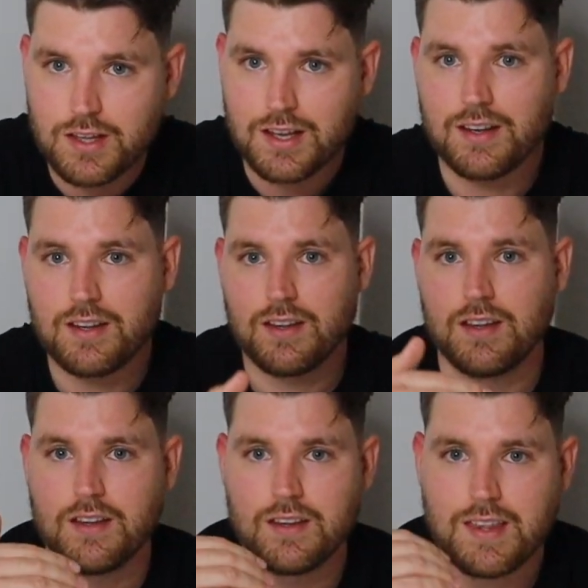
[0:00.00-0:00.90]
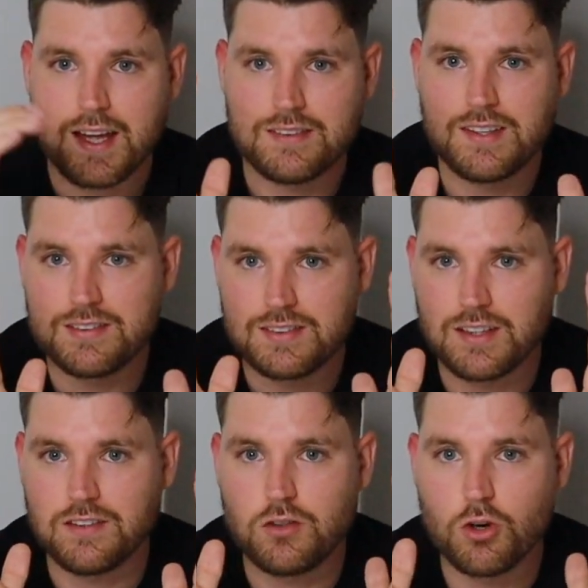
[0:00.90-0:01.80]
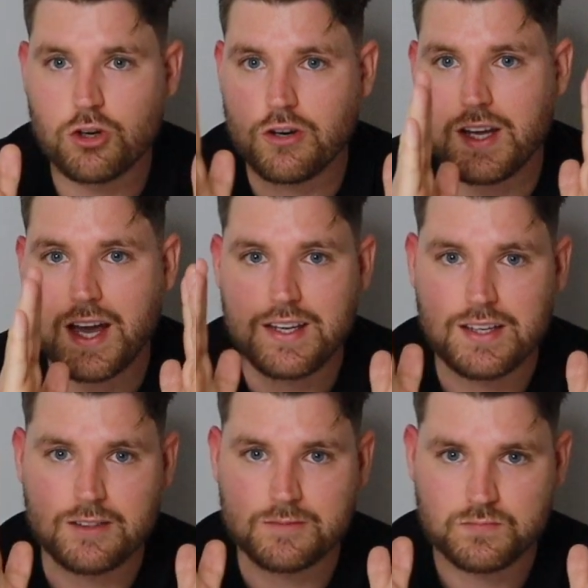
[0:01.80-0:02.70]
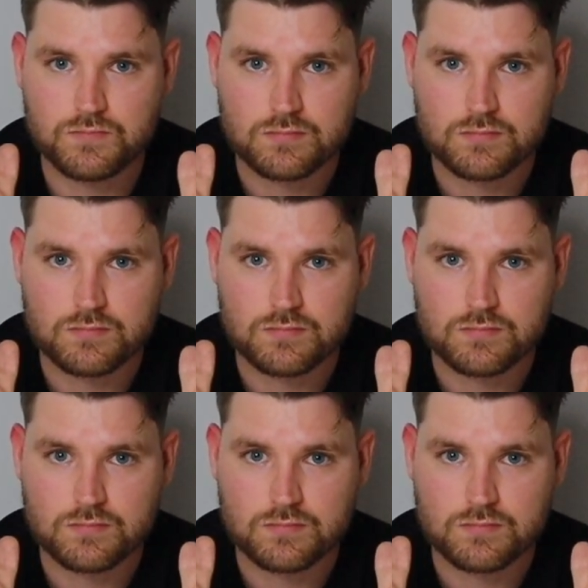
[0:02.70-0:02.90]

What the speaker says: that distance you're creating